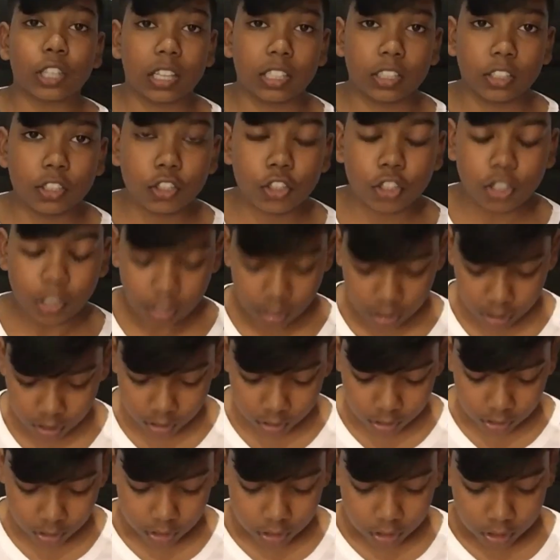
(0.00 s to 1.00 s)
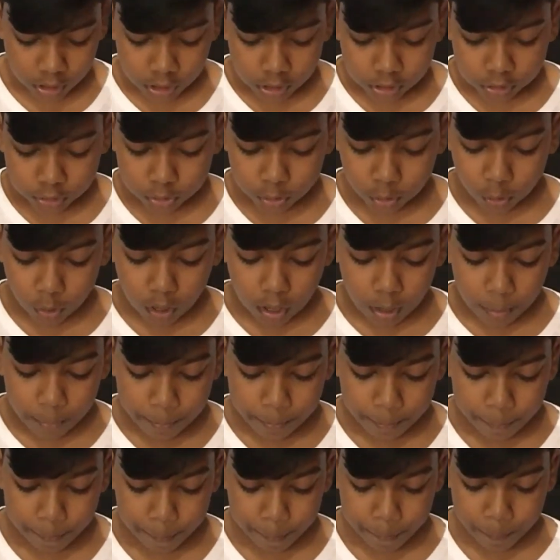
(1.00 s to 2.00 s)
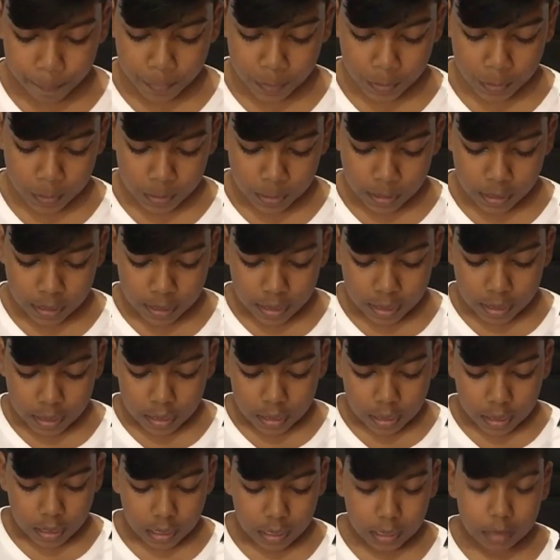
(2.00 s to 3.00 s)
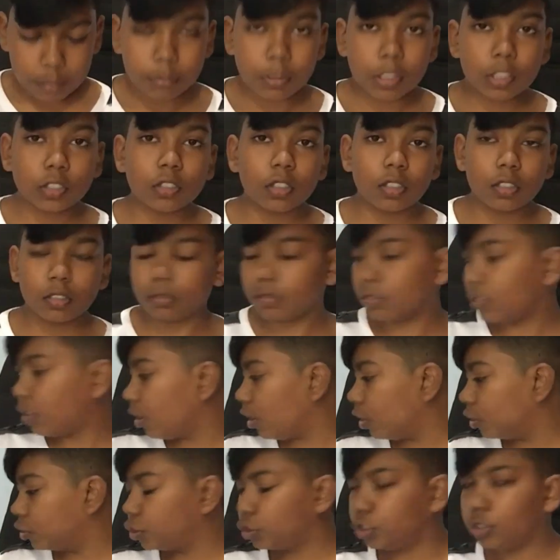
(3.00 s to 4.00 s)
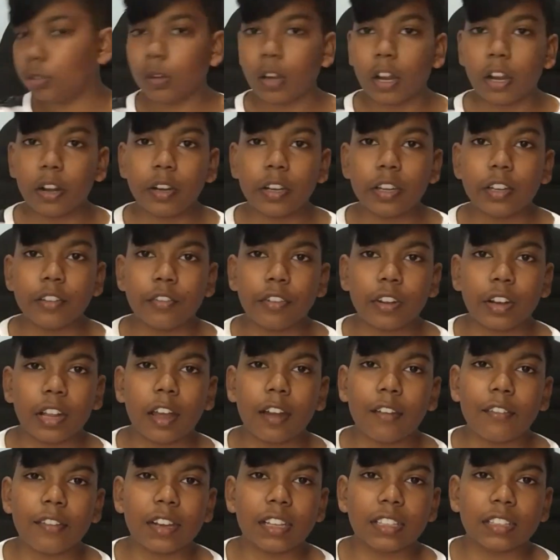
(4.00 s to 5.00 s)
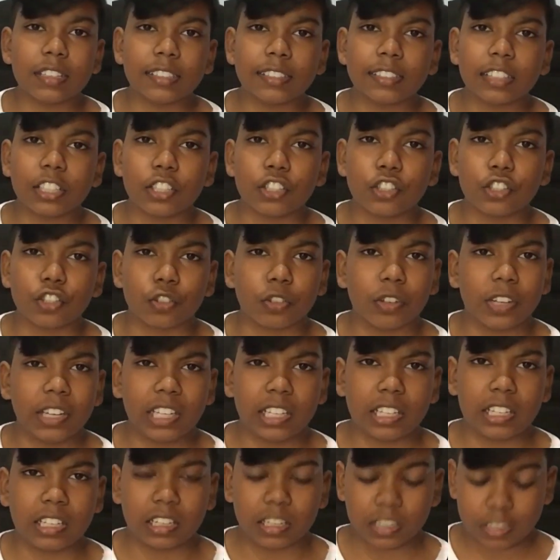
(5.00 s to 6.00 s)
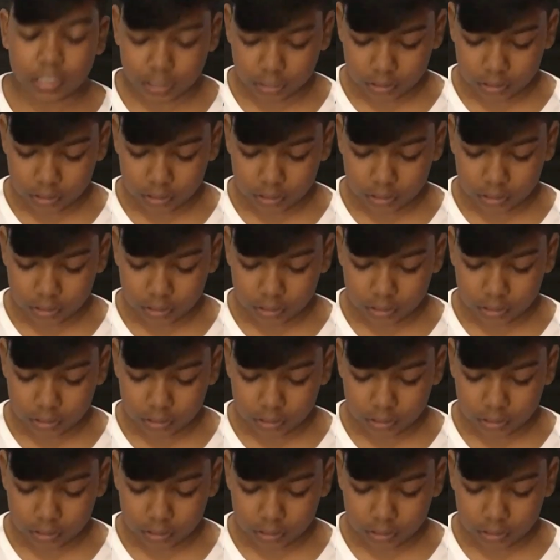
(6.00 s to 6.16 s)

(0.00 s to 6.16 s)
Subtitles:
Challenge. So I'm just gonna, oh shoot, I didn't even have anything to drink.